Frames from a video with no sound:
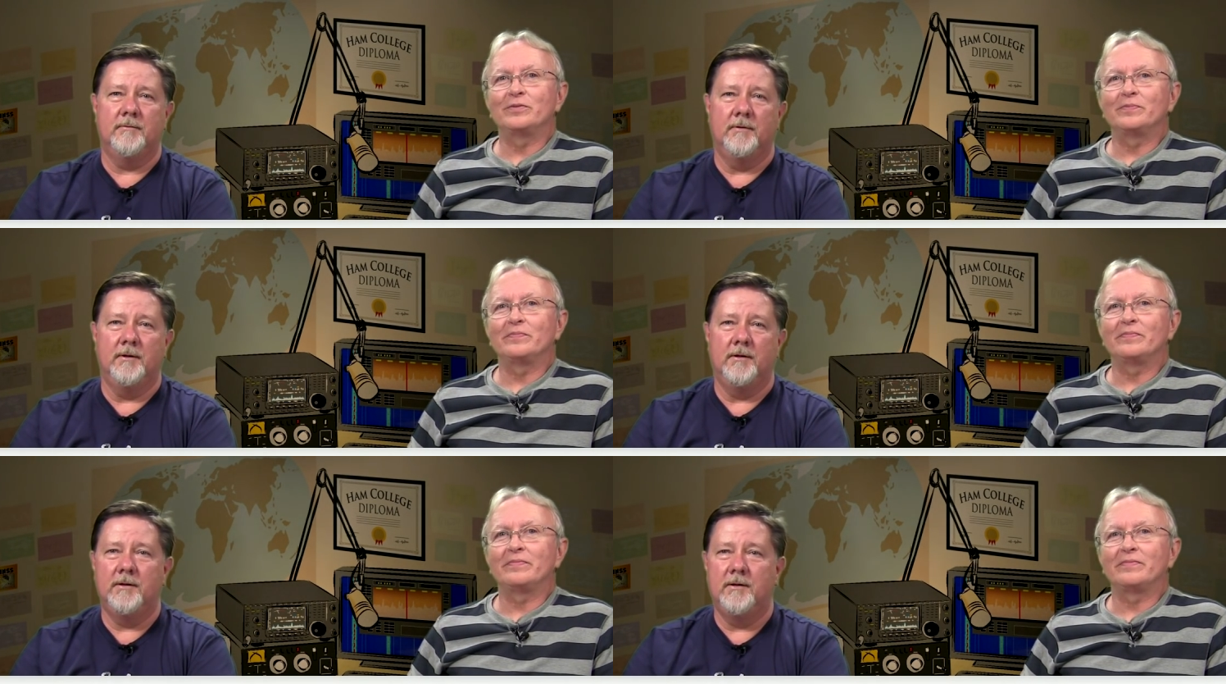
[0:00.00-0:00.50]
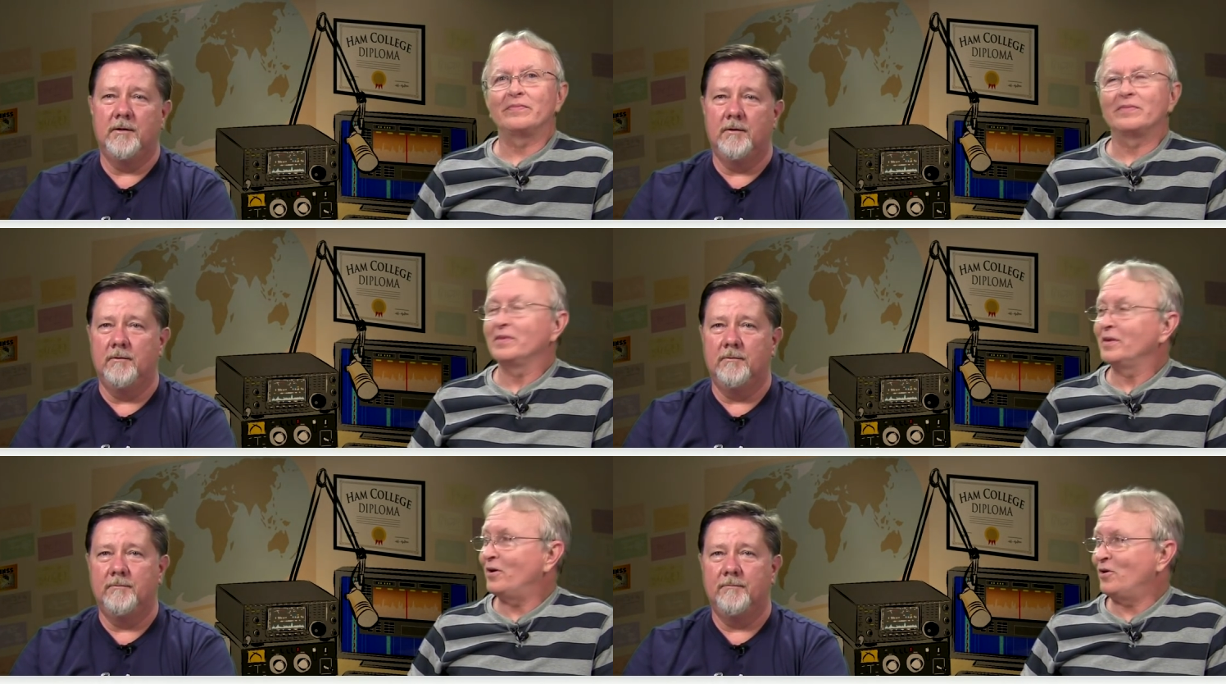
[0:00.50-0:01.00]
Speaker 1: There you go.
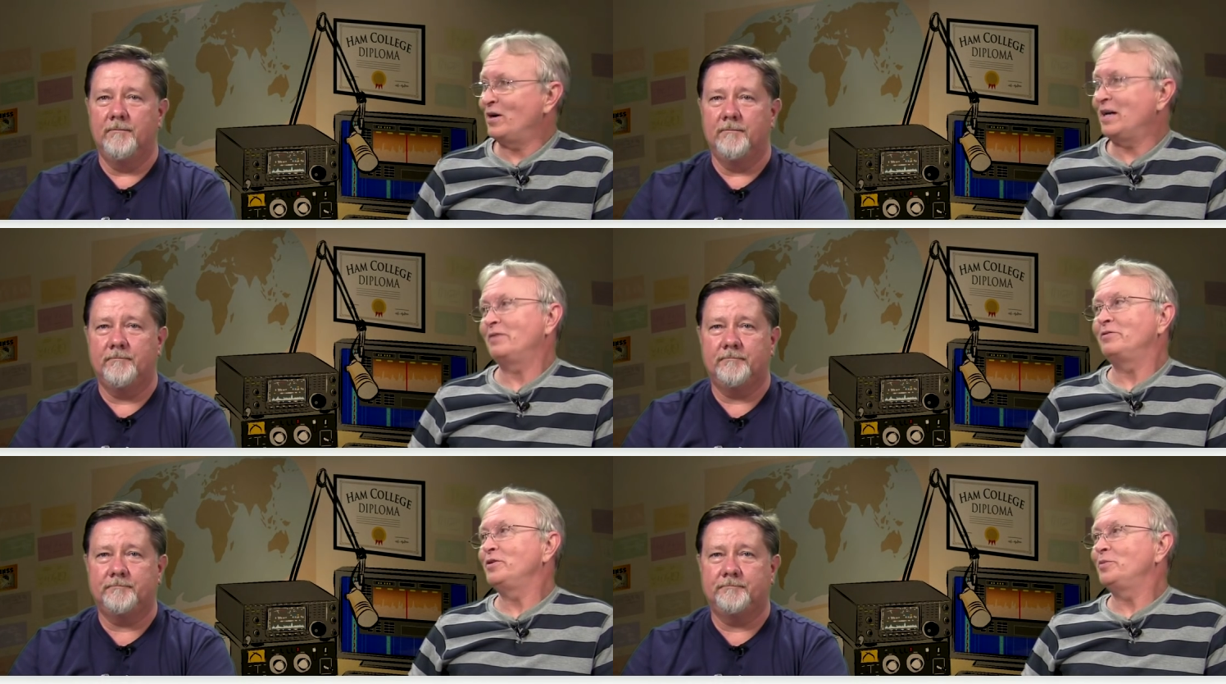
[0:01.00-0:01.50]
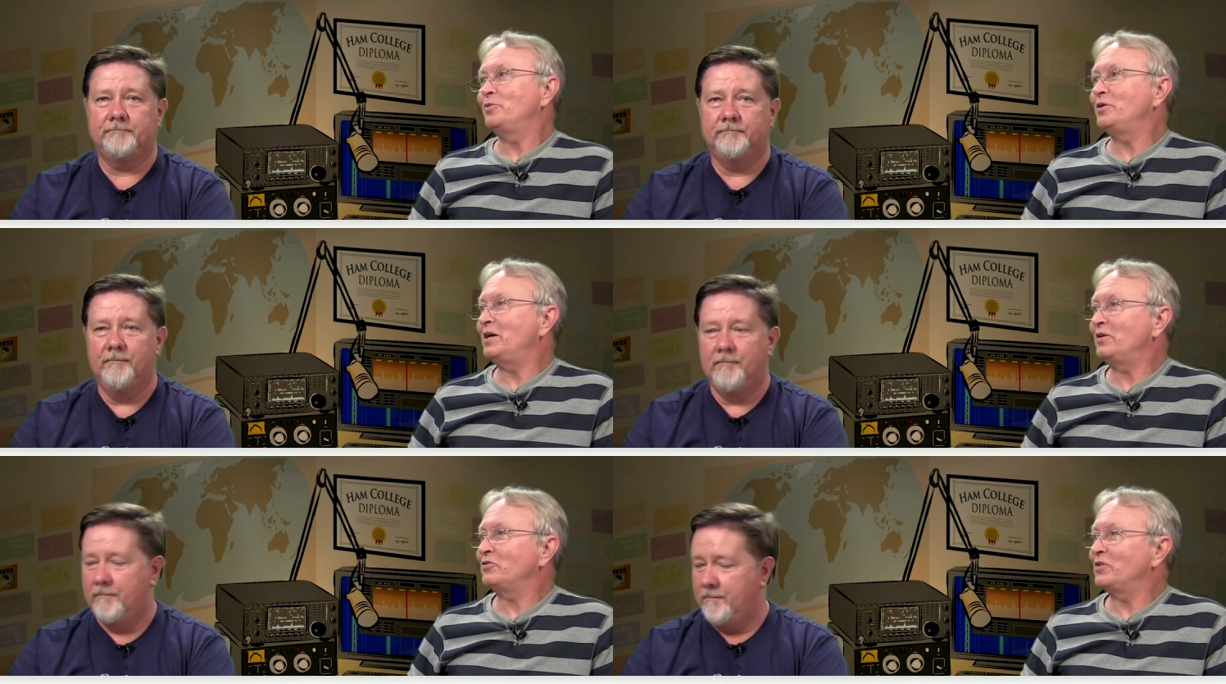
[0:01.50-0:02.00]
Or however you
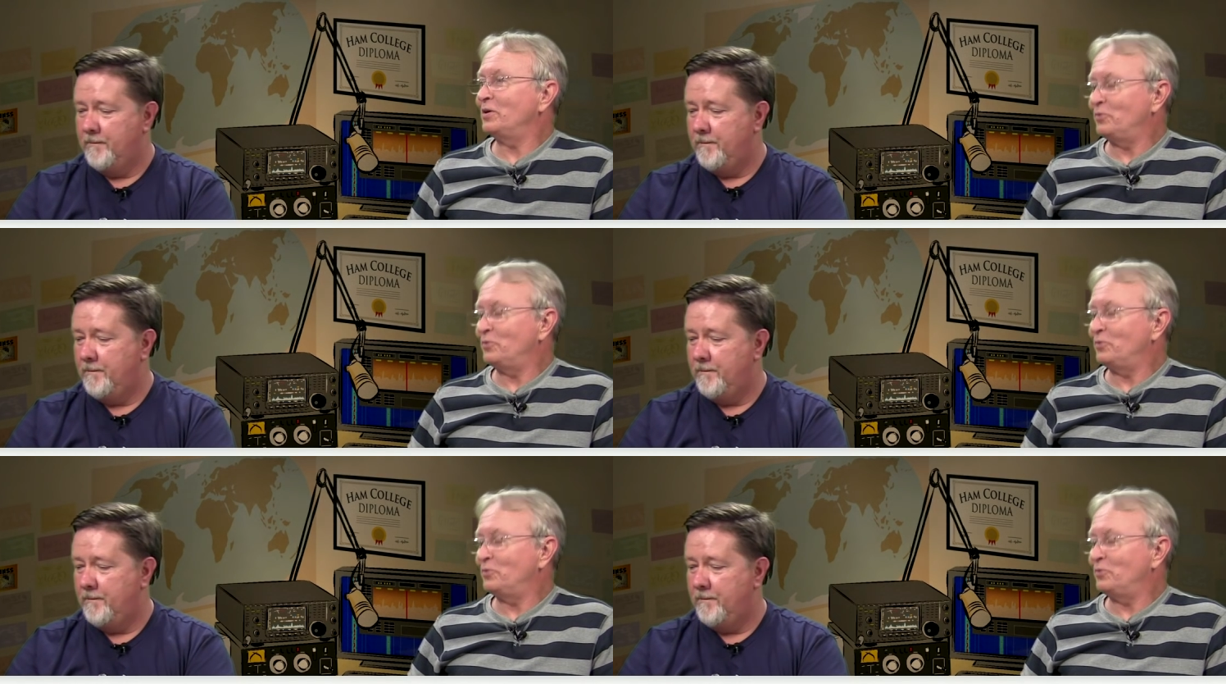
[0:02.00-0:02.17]
pronounce that